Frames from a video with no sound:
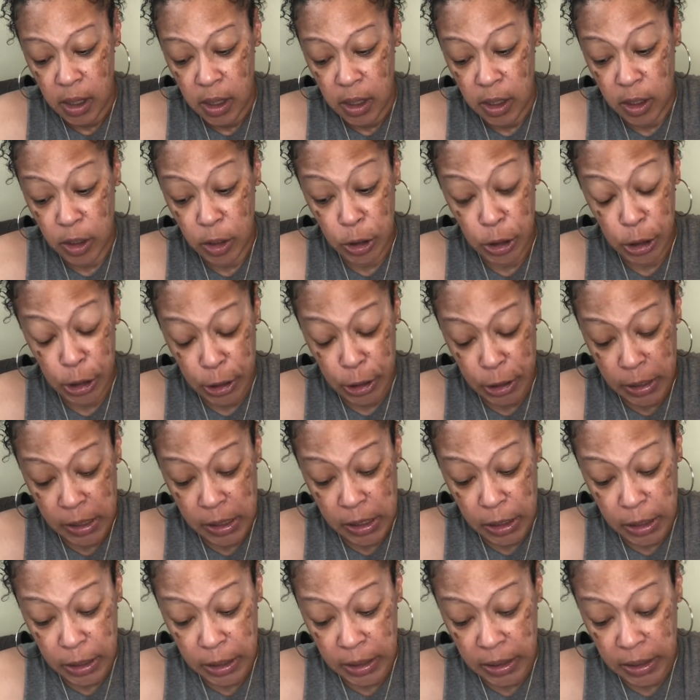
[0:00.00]
You're looking
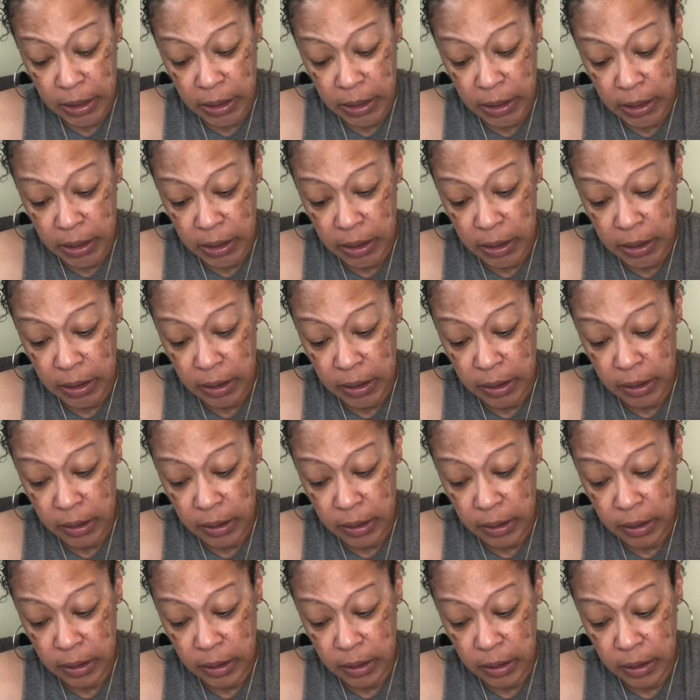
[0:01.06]
good.
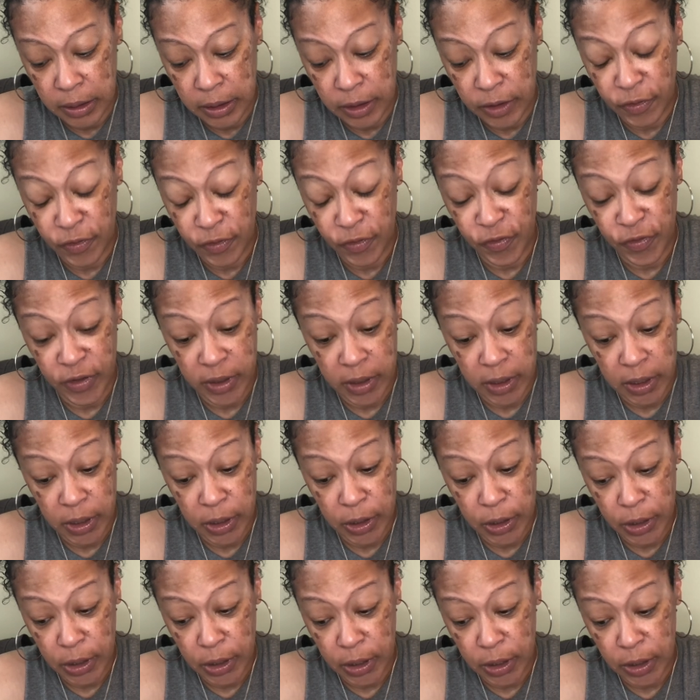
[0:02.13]
You're feeling
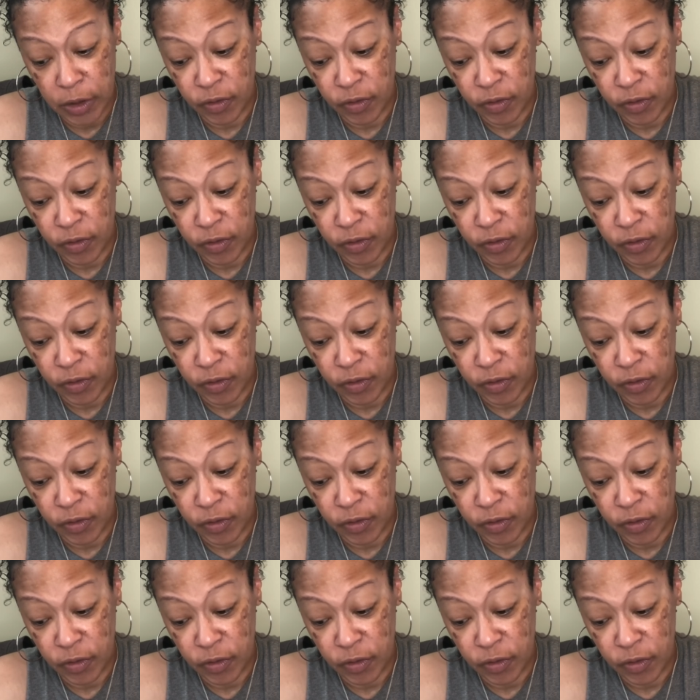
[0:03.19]
good.